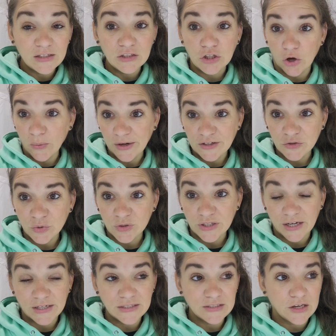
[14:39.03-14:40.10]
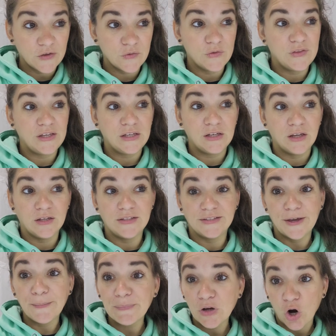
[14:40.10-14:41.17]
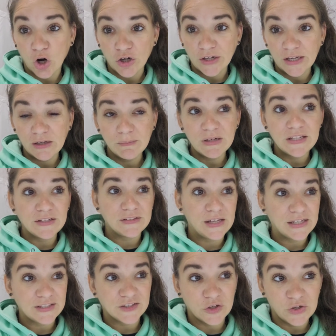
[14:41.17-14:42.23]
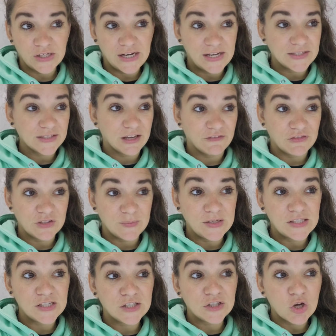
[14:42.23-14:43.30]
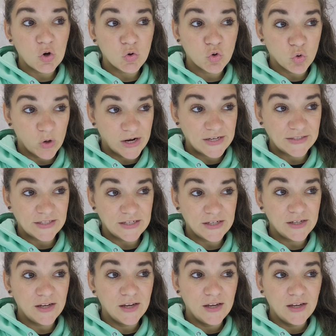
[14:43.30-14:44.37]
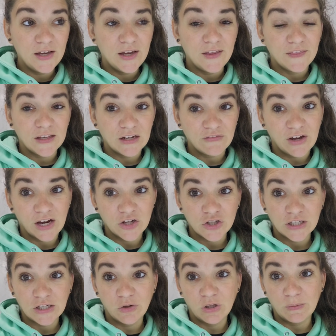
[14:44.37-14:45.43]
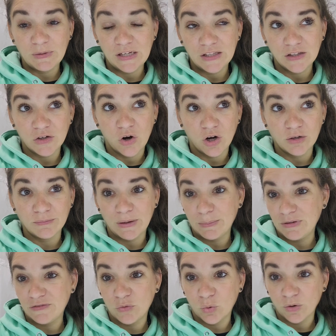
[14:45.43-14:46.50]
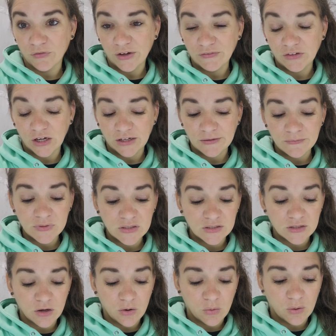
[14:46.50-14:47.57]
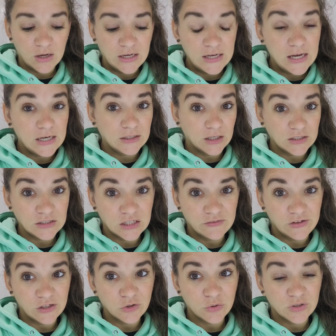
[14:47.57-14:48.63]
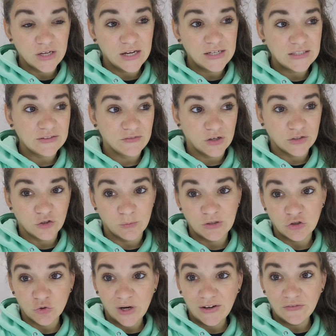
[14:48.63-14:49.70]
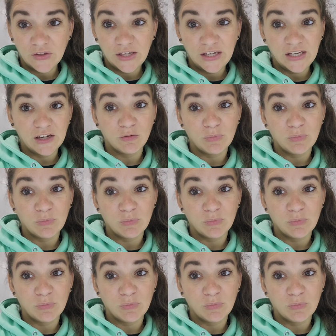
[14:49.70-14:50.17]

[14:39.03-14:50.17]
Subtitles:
No exercise other than some gardening, but in the last 30 days, life has been so crazy that I've actually only been in the garden maybe 4 or 5 times. So not a ton of exercise. I've also been traveling.